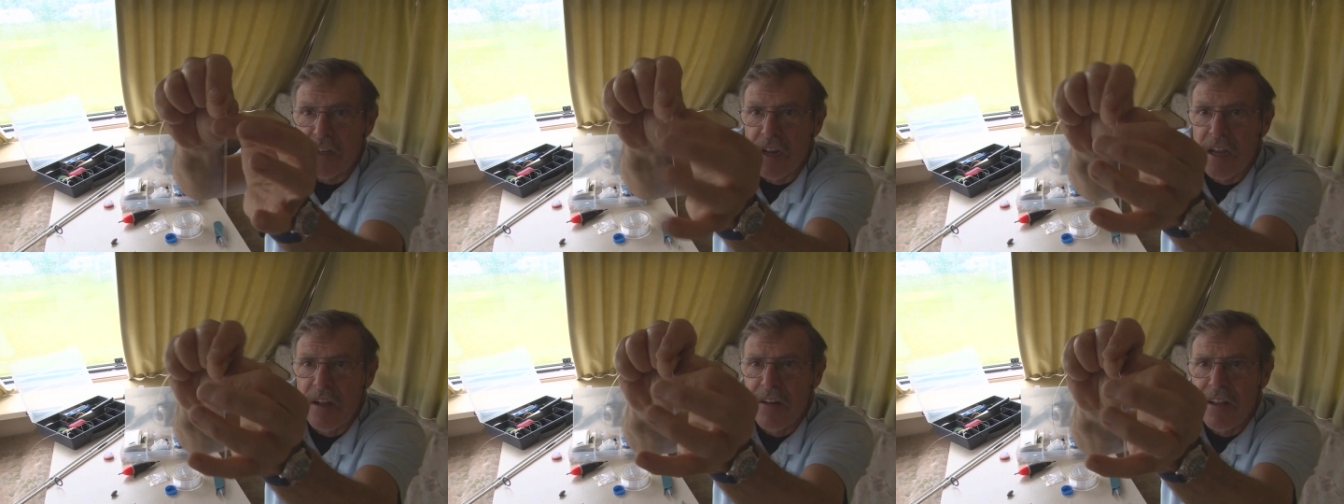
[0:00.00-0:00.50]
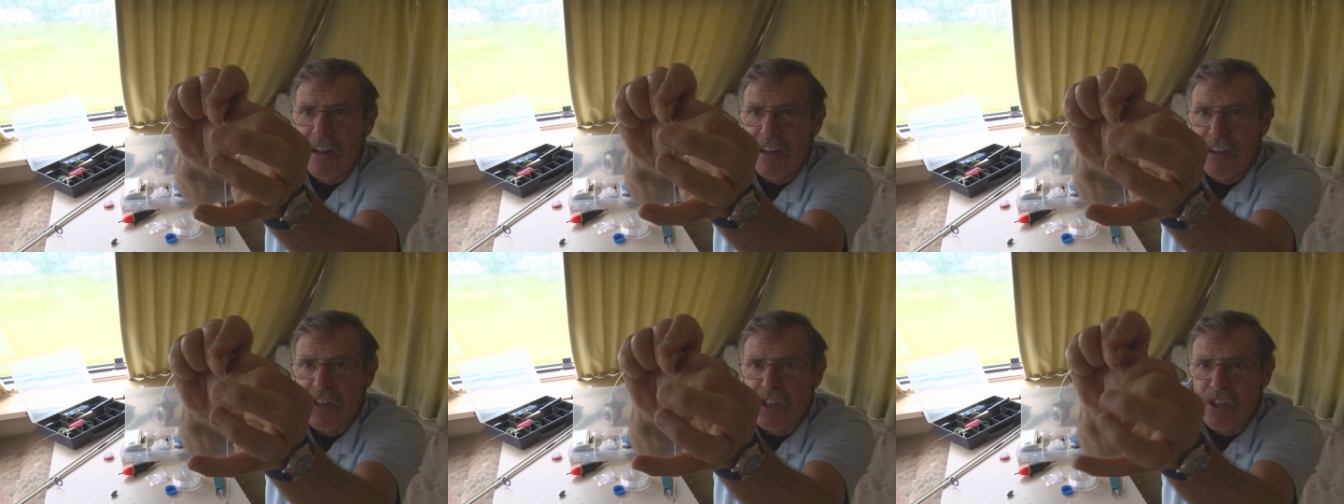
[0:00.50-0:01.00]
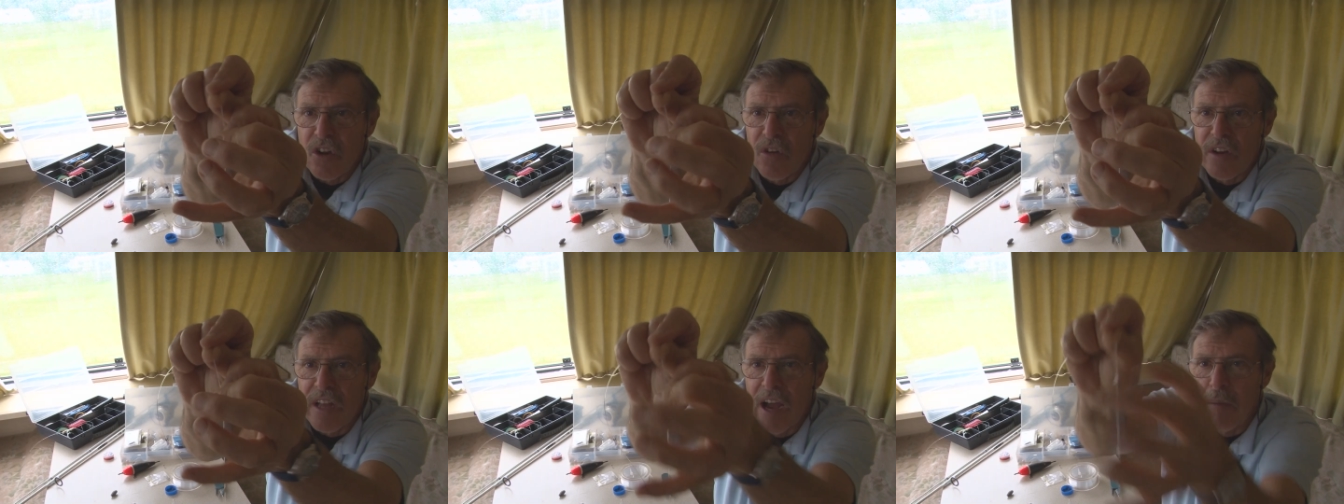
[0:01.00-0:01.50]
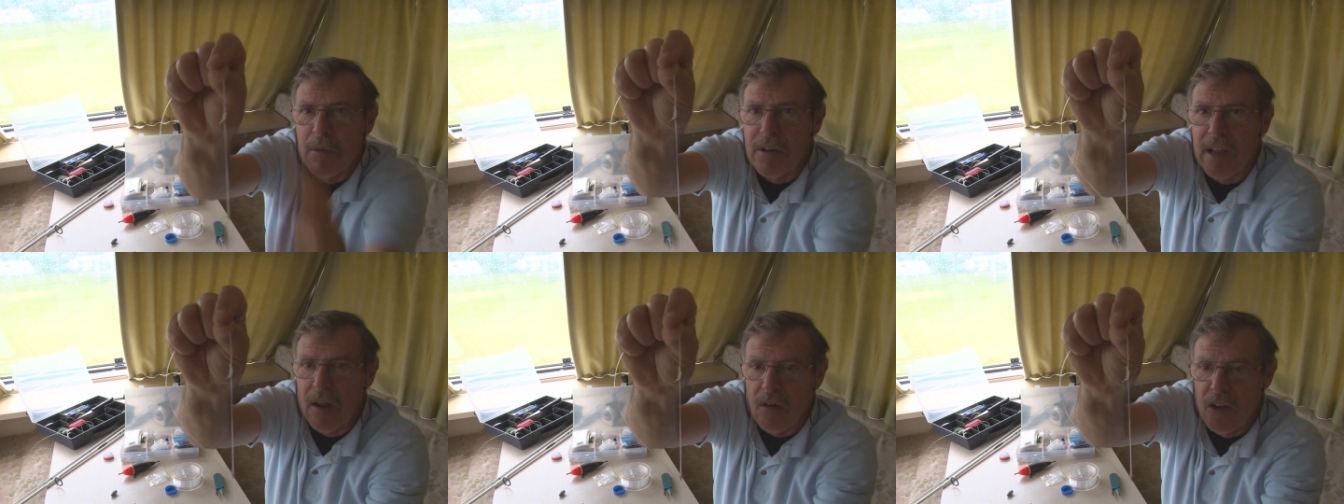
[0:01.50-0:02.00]
your nail and you can slide it up and
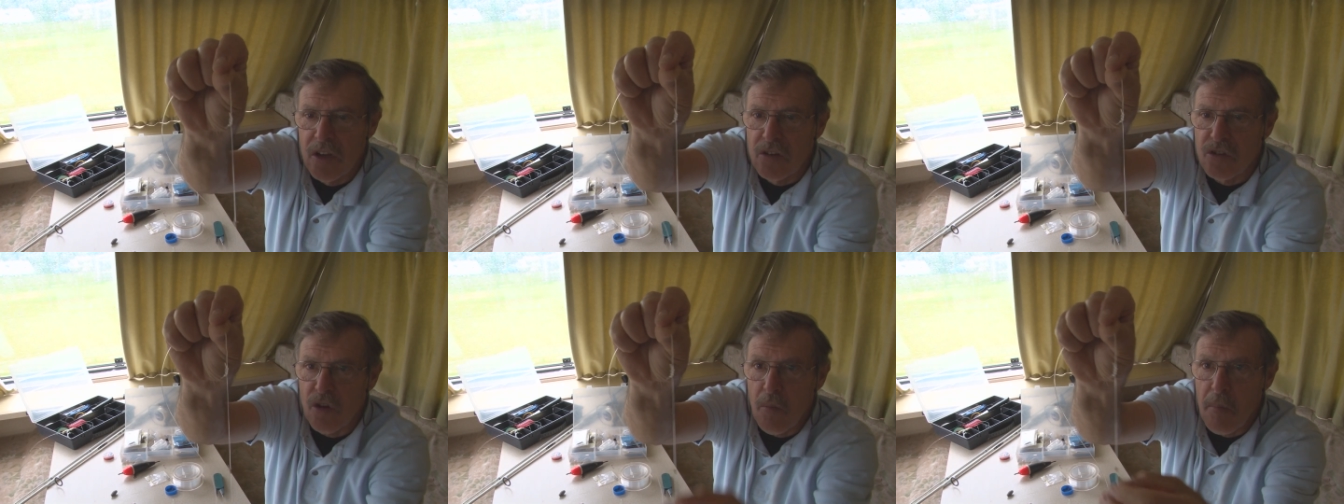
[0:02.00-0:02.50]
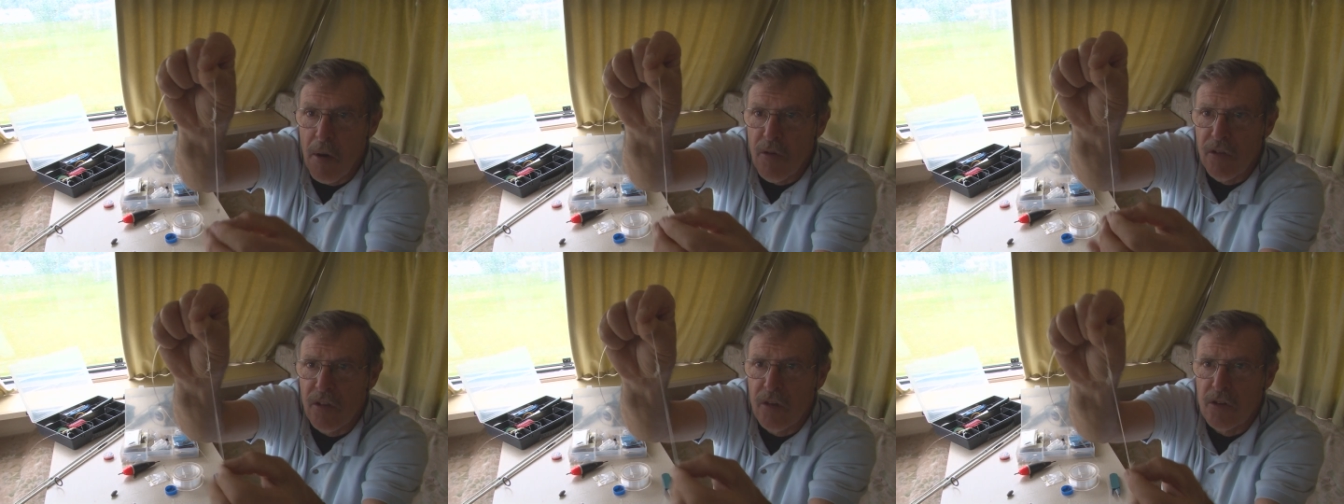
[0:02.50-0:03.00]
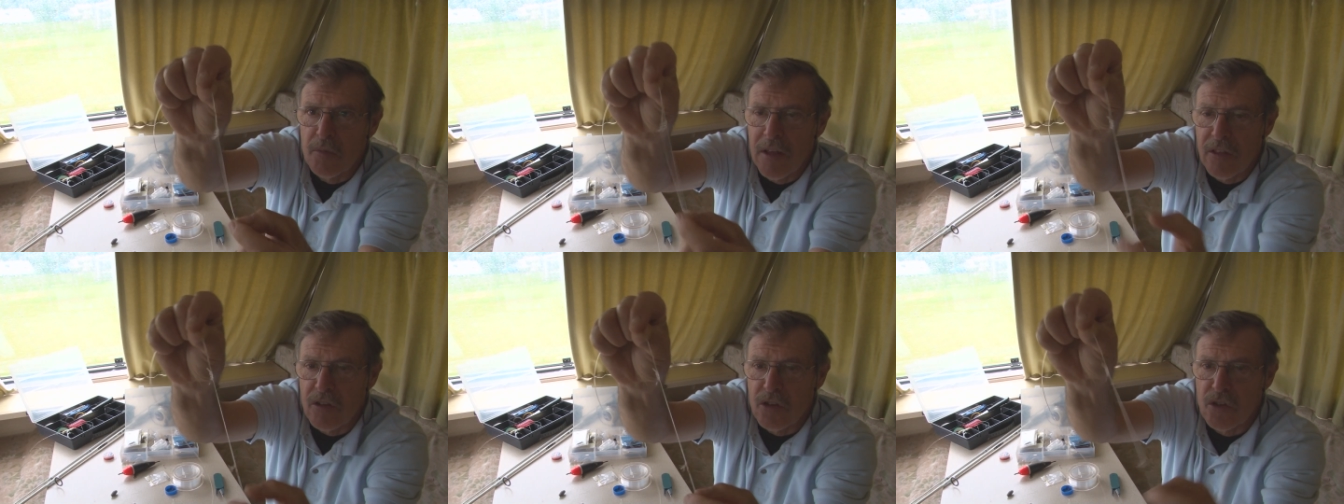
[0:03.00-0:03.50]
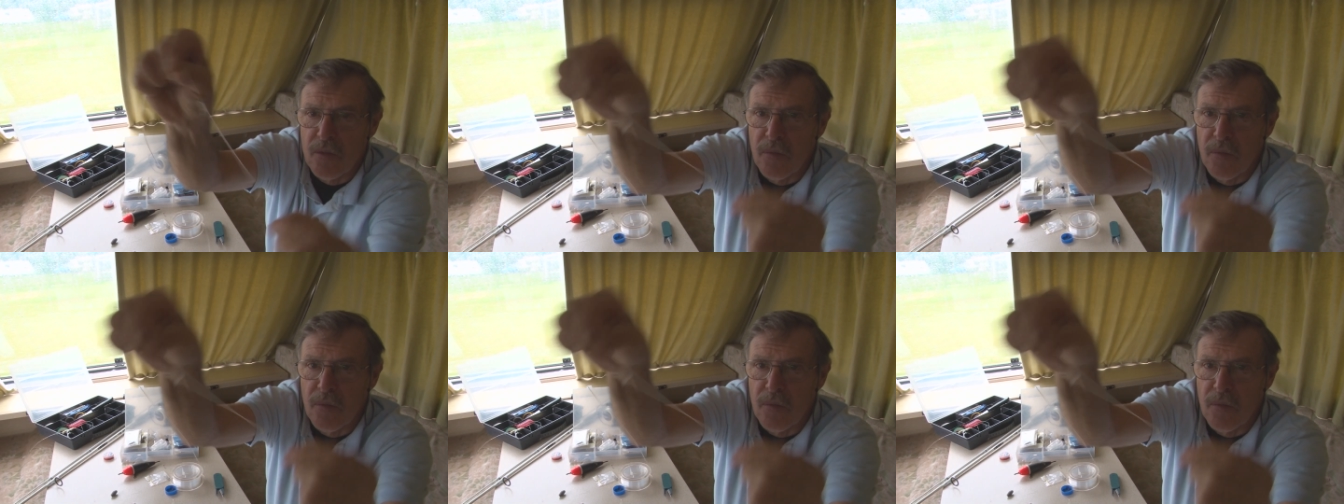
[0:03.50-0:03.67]
down. So both of those methods,